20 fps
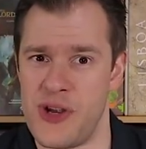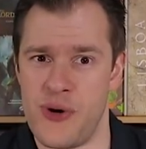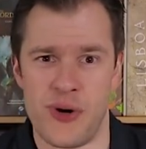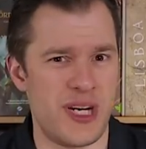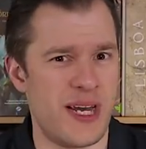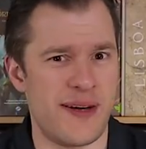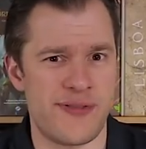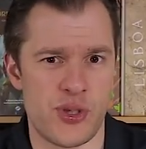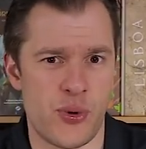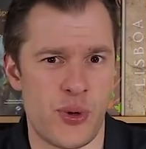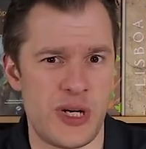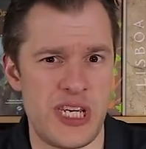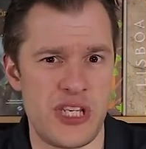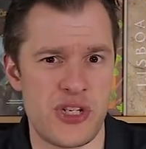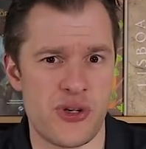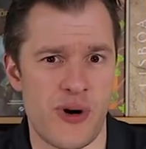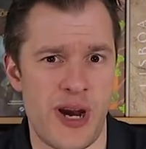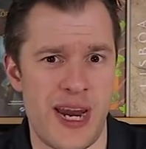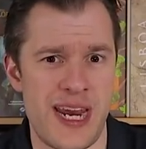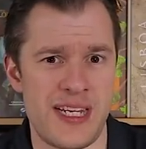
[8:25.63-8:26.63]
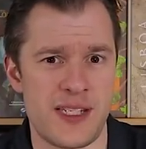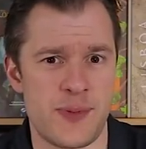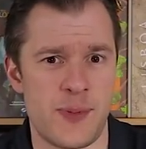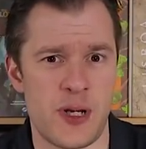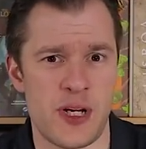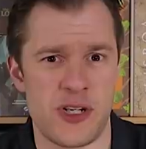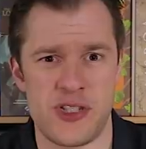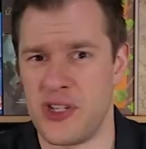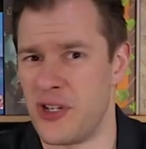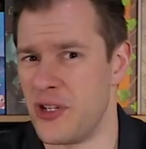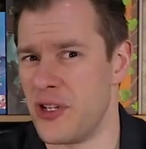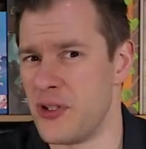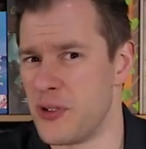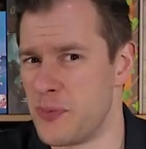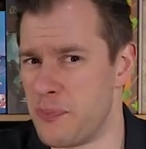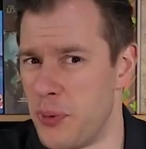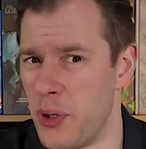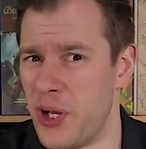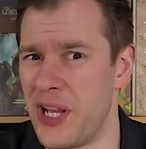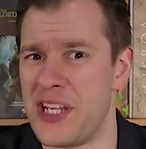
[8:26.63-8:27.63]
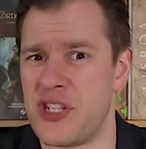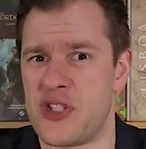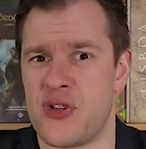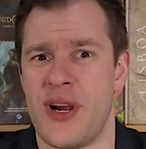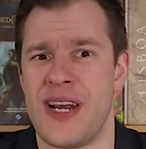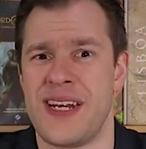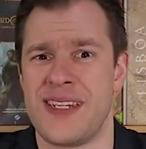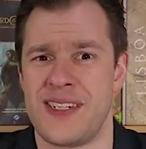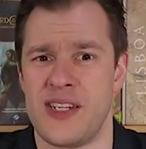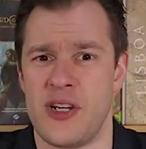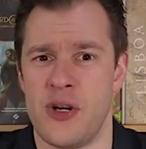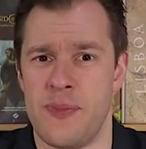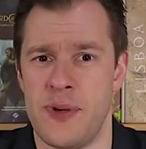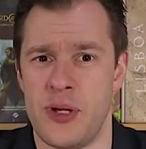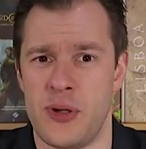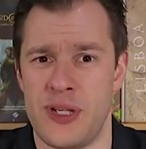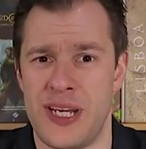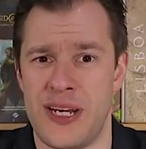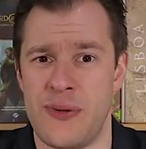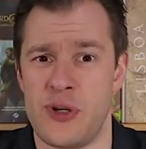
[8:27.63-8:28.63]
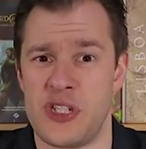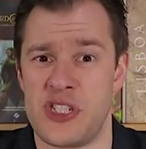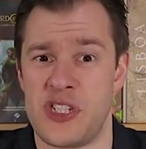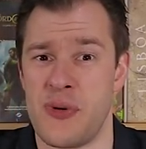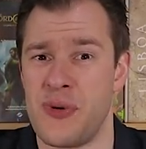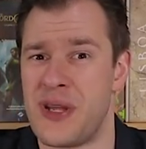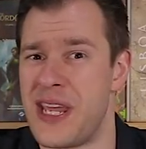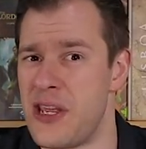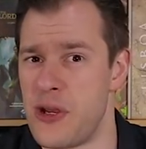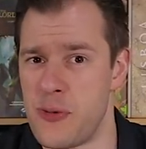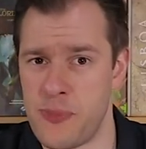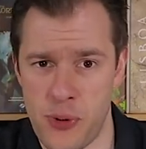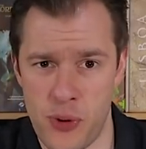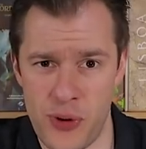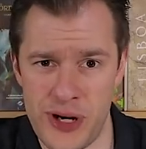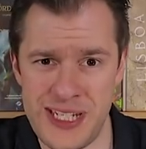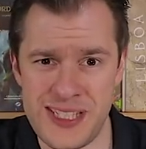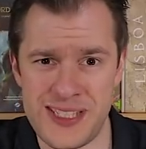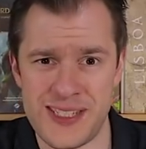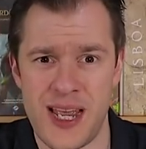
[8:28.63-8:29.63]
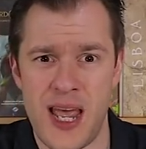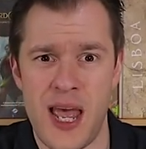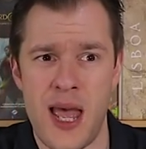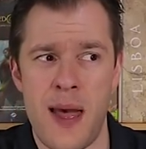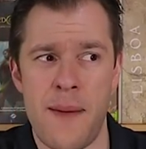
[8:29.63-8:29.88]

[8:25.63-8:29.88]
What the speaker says: You only have 20 trains because you've got those bullet trains that you're building, which don't get you points.